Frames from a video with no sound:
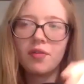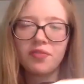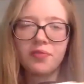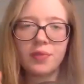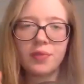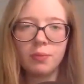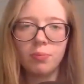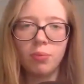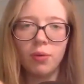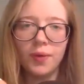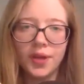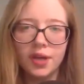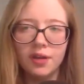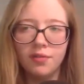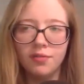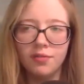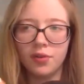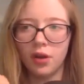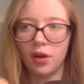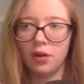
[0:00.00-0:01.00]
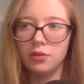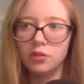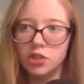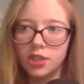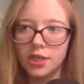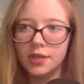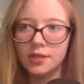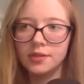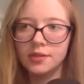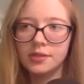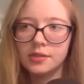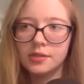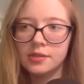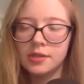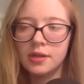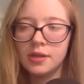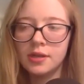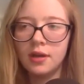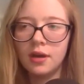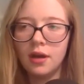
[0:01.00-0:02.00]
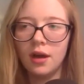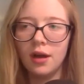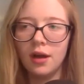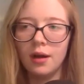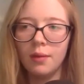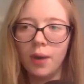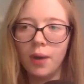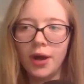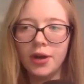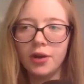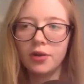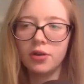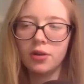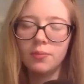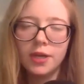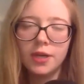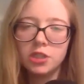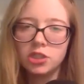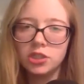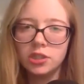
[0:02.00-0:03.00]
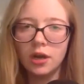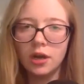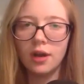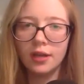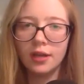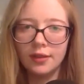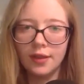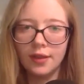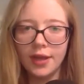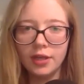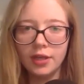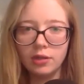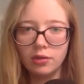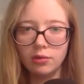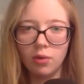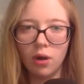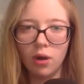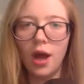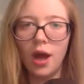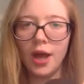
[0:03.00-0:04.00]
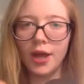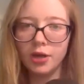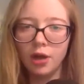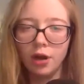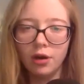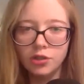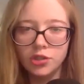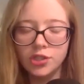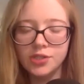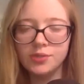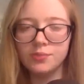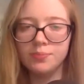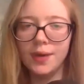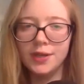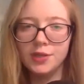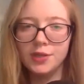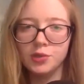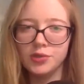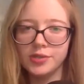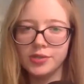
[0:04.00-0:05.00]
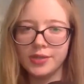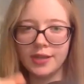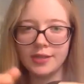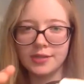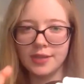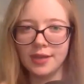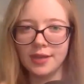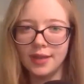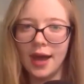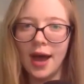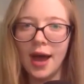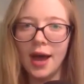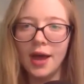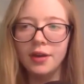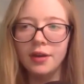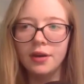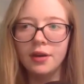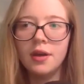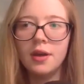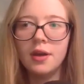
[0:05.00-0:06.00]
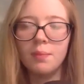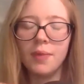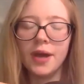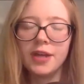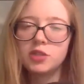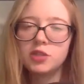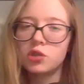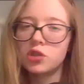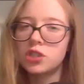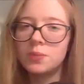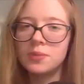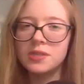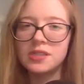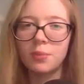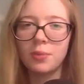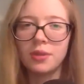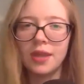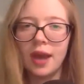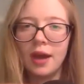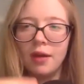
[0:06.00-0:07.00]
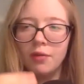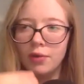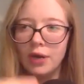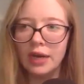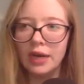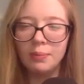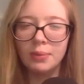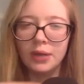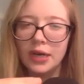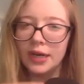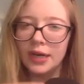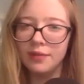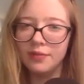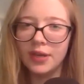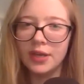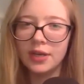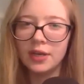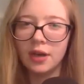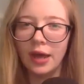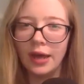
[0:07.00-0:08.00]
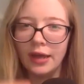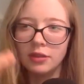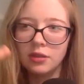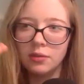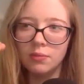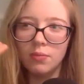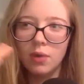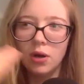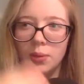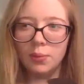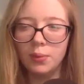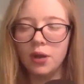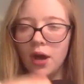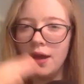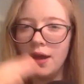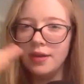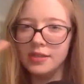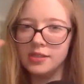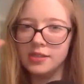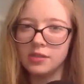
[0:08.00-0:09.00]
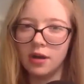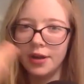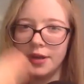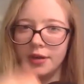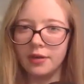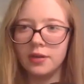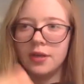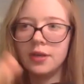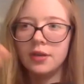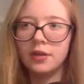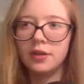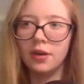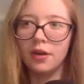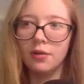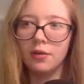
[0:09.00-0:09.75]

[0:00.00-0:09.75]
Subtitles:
the point of coaches. I know you mentioned earlier that you hired coaches and mentors and things like that. And mentorship is something that I really believe in. Like, the moment I started, you know,